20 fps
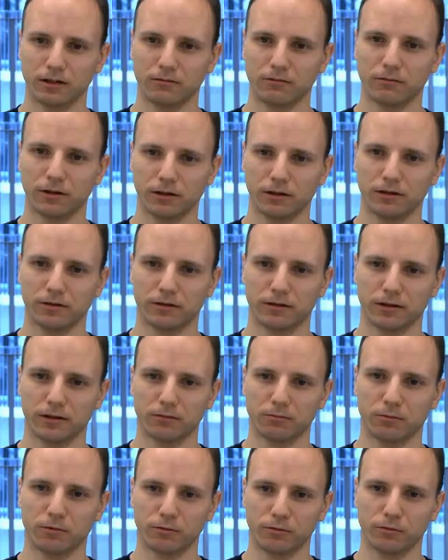I really
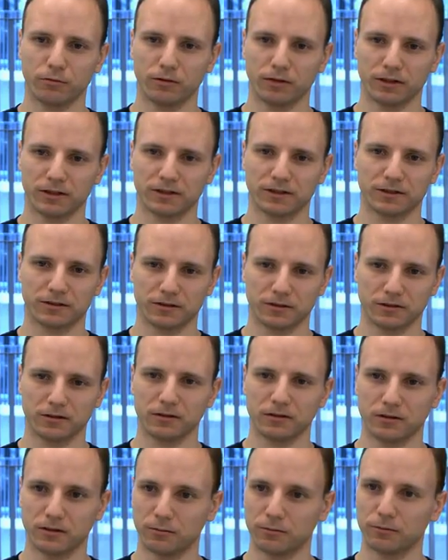think Meru is
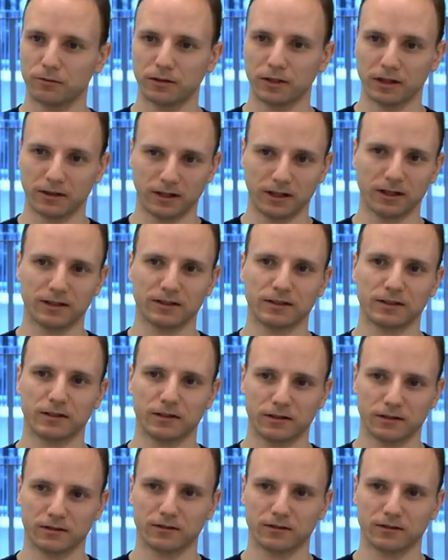up to that task.